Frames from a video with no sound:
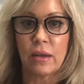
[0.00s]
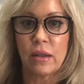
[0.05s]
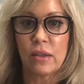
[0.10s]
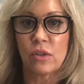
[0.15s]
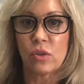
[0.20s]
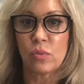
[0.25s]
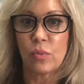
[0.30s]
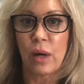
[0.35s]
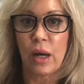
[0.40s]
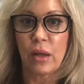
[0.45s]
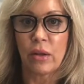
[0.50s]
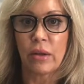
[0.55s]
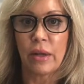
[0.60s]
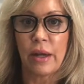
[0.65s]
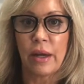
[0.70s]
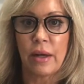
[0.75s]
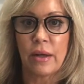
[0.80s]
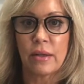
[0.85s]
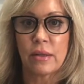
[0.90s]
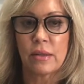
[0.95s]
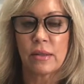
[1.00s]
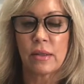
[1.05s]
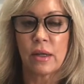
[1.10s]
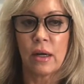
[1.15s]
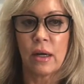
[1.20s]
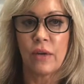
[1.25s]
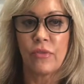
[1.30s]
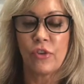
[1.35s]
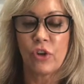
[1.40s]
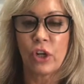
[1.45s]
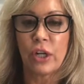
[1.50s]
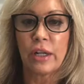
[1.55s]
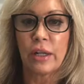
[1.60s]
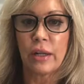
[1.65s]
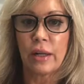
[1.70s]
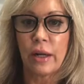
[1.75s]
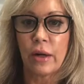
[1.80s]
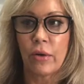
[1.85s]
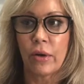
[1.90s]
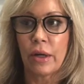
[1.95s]
as well as if you're in an
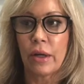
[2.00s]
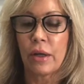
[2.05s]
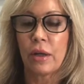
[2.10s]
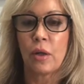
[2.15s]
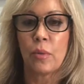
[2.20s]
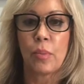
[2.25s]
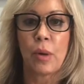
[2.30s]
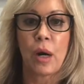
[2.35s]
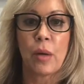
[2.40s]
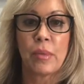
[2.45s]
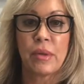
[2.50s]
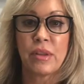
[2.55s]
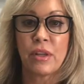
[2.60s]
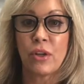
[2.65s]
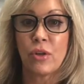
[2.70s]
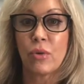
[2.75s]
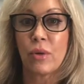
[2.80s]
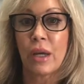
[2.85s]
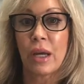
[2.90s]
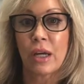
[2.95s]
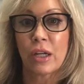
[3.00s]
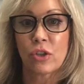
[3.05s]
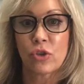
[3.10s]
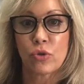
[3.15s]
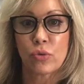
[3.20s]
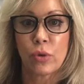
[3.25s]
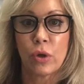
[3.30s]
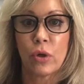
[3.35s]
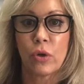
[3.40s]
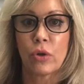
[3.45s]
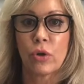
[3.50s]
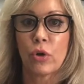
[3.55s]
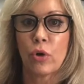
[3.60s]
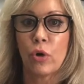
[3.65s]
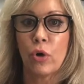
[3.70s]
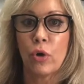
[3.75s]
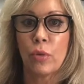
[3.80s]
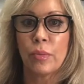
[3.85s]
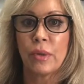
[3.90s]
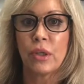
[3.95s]
area, an apartment that you can't control or a
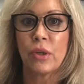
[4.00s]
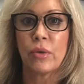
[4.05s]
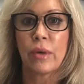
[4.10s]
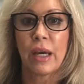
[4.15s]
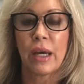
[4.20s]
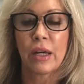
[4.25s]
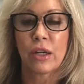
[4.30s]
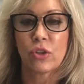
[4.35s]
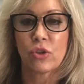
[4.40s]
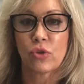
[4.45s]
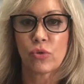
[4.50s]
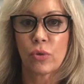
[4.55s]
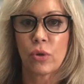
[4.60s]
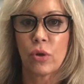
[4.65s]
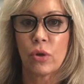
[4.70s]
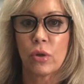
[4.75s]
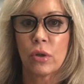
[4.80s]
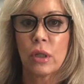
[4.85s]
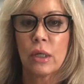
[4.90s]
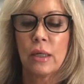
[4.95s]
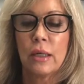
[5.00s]
home that you can't control